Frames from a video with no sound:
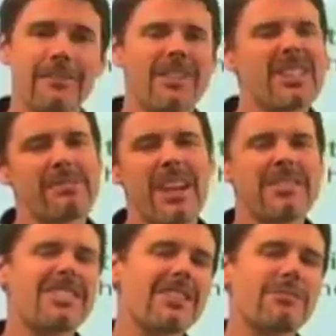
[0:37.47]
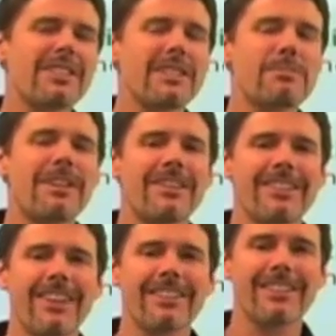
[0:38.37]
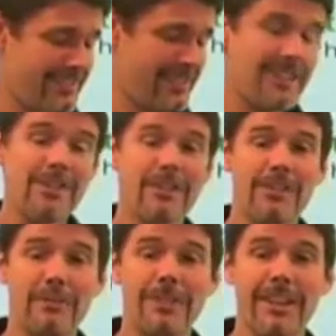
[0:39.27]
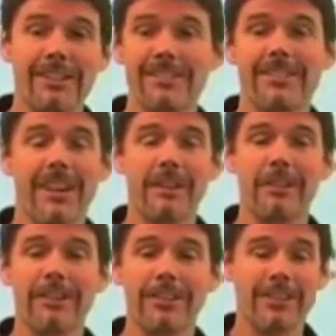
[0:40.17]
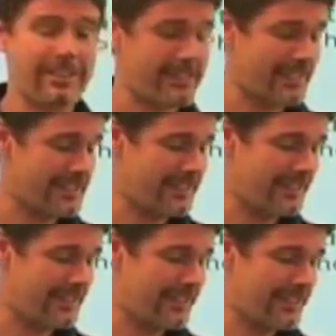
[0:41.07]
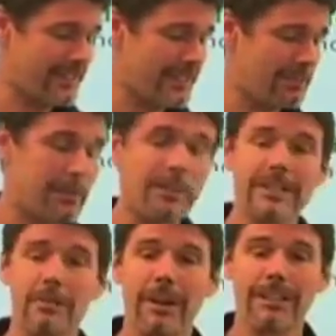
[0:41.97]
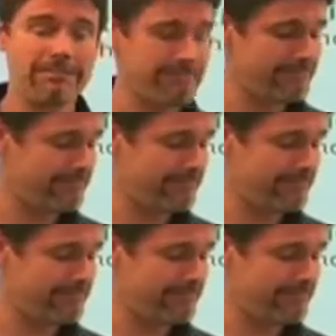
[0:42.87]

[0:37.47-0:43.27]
Sometimes you just want to speak your text. You can drop text anywhere into your device. Simply press the button.